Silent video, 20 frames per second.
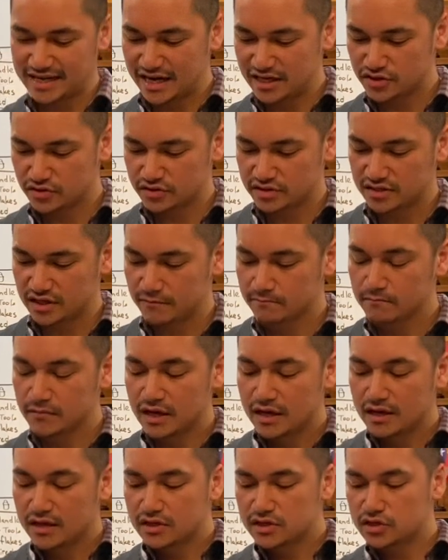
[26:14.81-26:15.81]
the actual stuff.
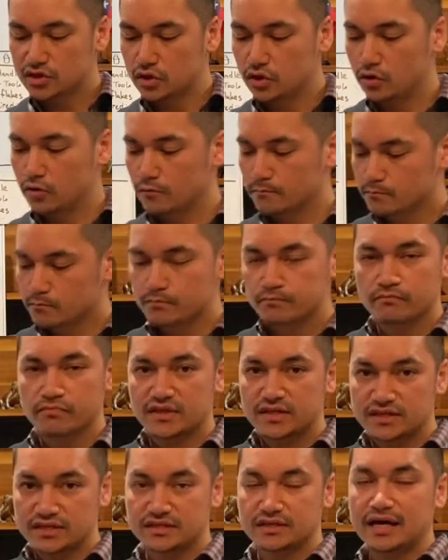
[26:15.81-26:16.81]
So,
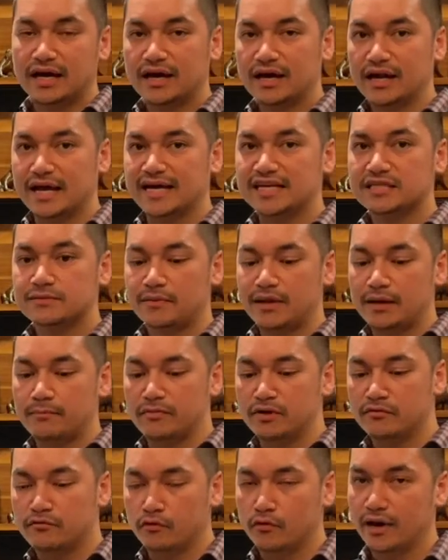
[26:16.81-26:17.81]
just, I'm gonna explain
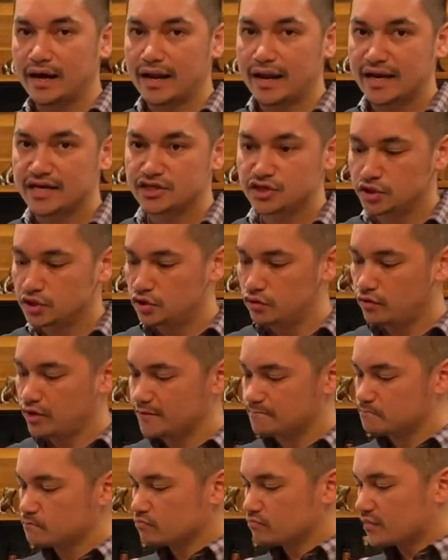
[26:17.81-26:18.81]
before I actually do
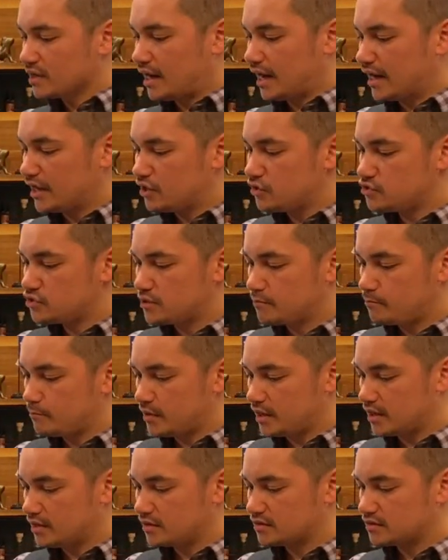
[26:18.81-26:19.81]
it. I usually
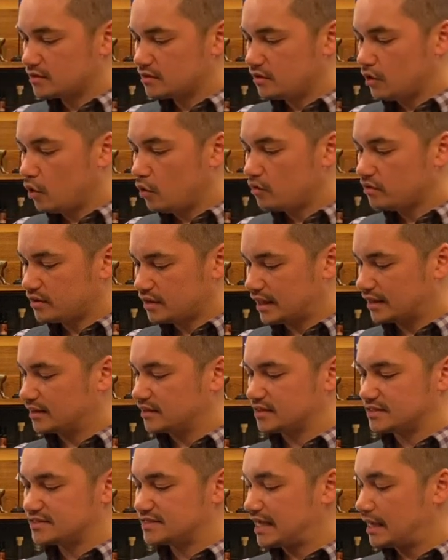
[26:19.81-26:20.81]
pick all
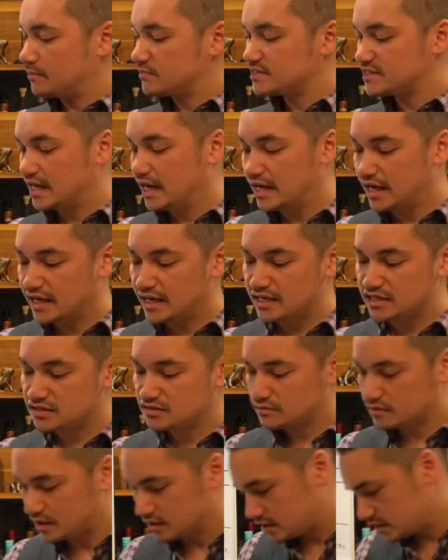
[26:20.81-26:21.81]
like the same
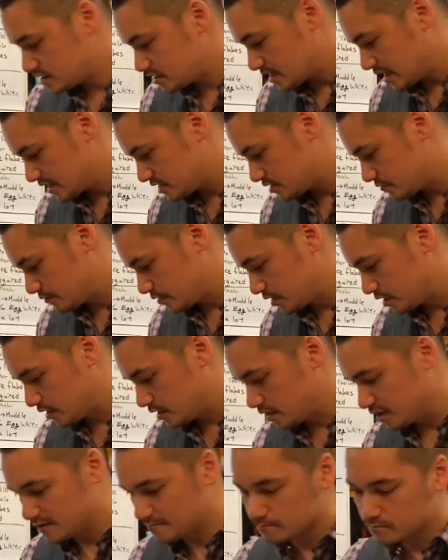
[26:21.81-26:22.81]
size. This is actually pretty
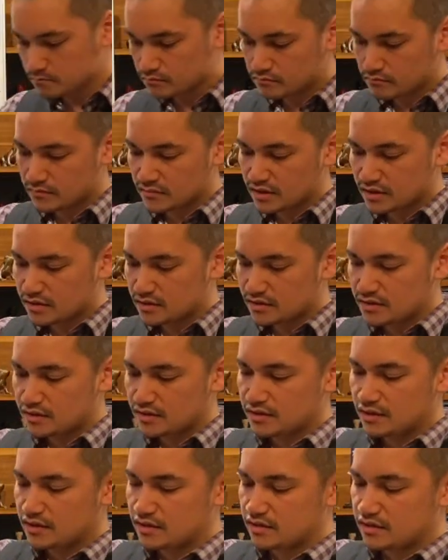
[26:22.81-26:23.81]
good.
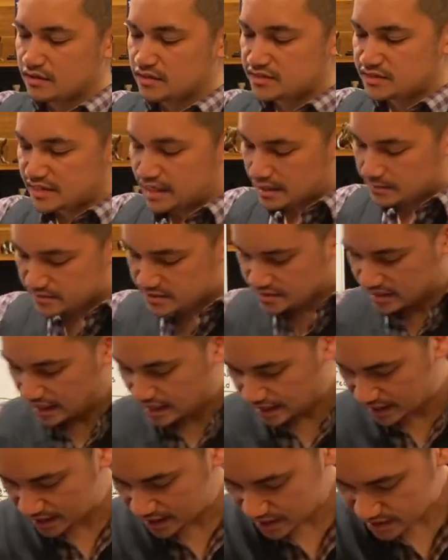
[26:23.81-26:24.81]
same
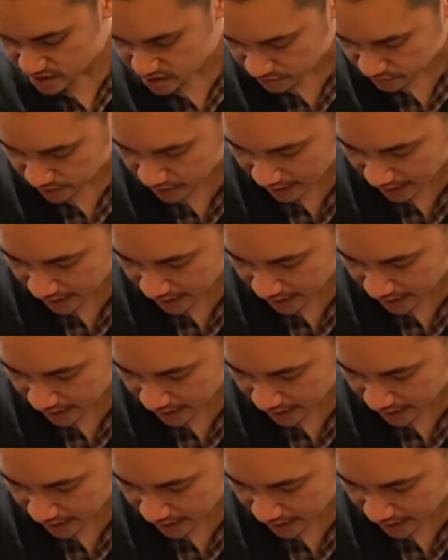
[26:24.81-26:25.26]
size of the